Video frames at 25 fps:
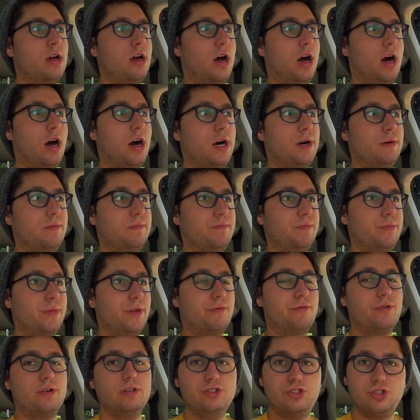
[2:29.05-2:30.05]
Um,
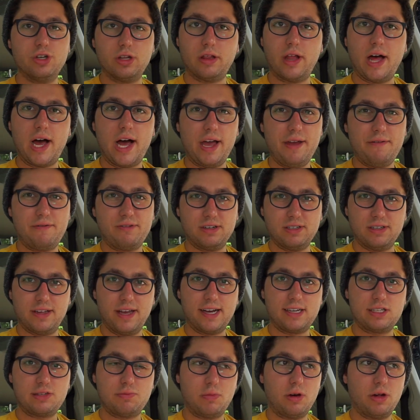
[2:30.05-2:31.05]
for July, for
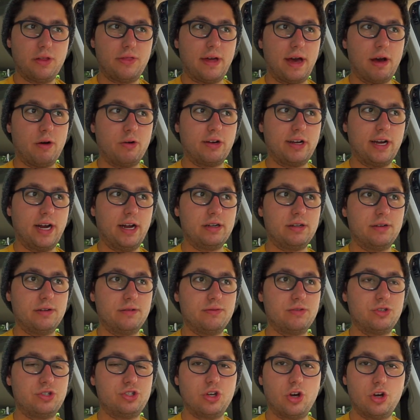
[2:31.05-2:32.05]
next month, I will kind
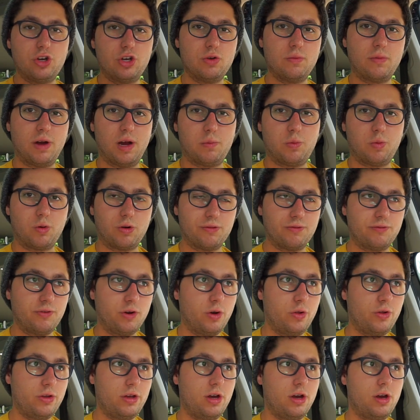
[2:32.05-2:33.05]
of show you my
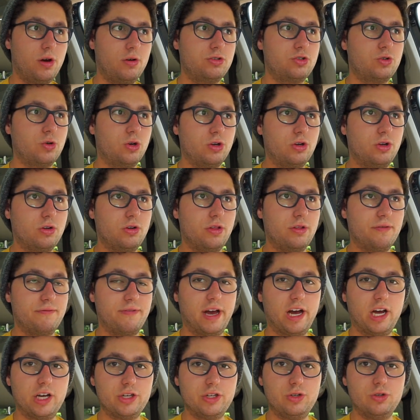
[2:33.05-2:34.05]
portfolio, show you the
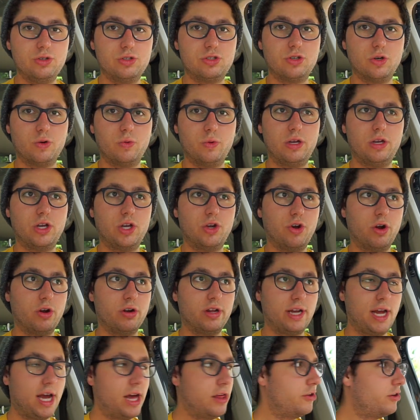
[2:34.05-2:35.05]
value so we could grow
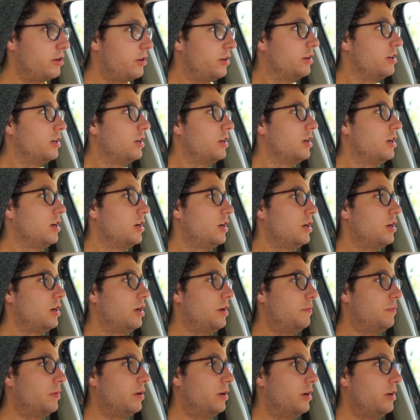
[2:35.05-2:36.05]
together.
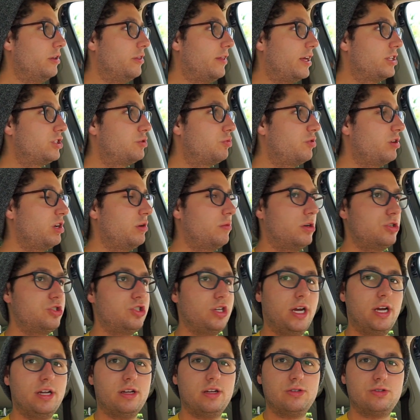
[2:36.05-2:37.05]
But that's pretty much
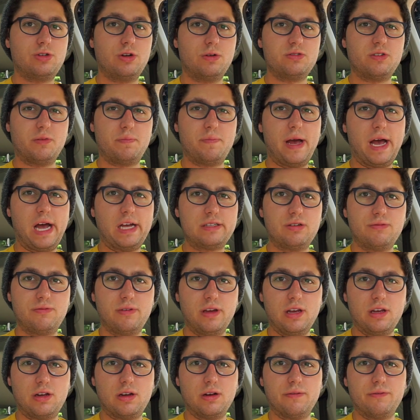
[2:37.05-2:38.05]
it in terms of passive
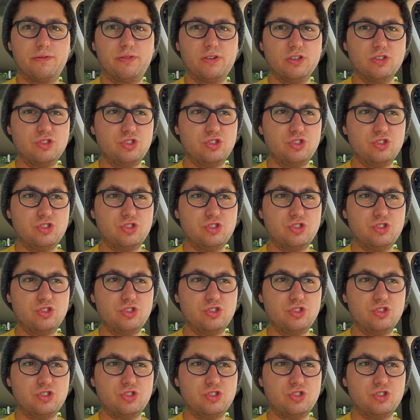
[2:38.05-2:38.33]
income for